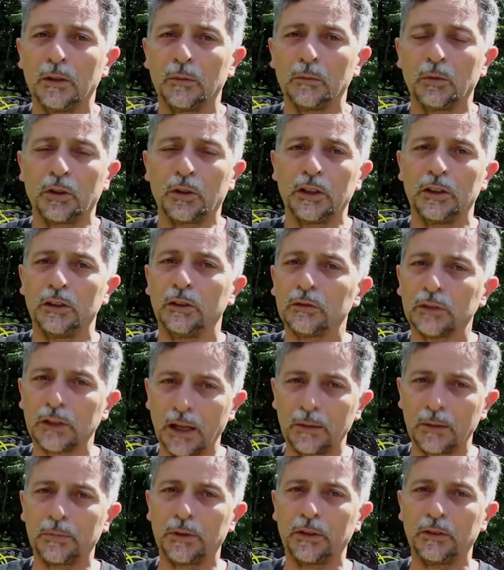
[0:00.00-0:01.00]
You can't
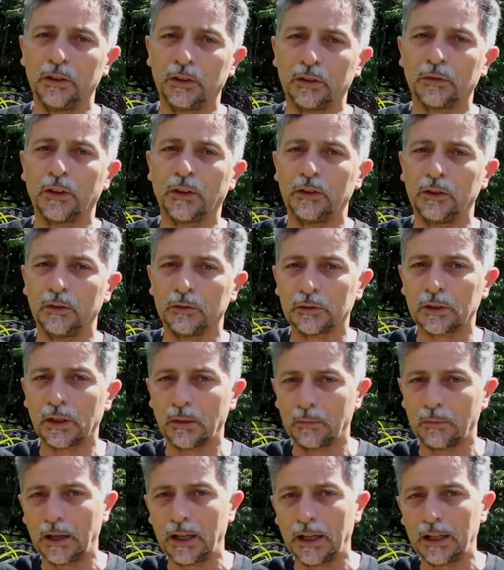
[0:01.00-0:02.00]
do such a serious
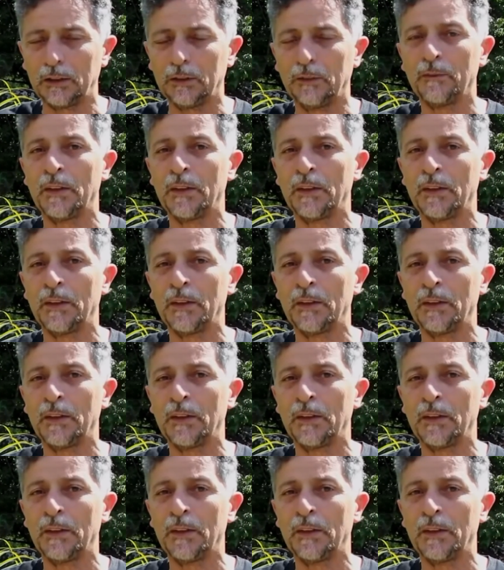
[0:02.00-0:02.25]
work,